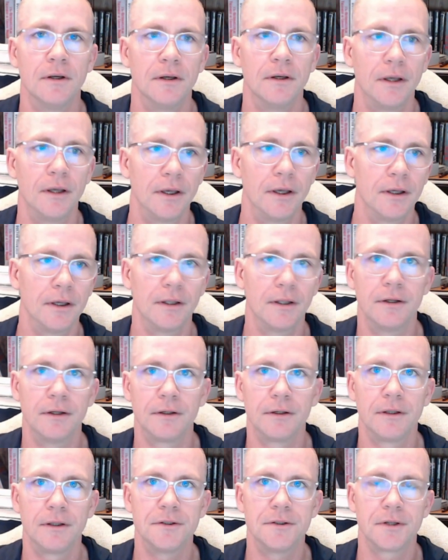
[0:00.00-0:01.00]

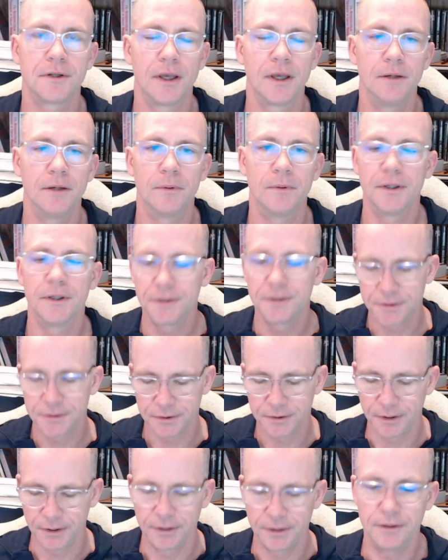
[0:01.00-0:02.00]
and get your
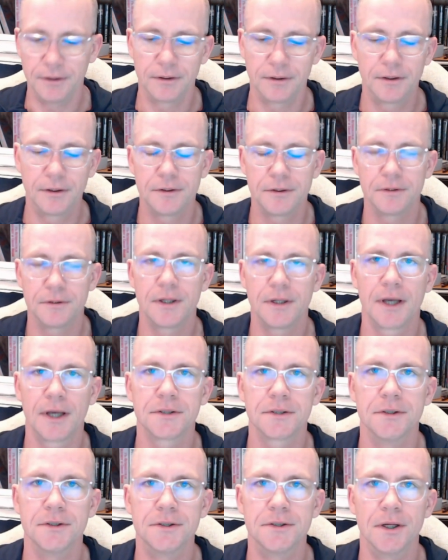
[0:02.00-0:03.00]
K1s and get your
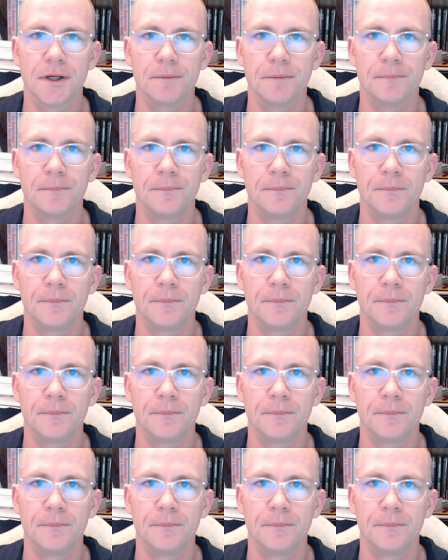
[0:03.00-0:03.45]
taxes done.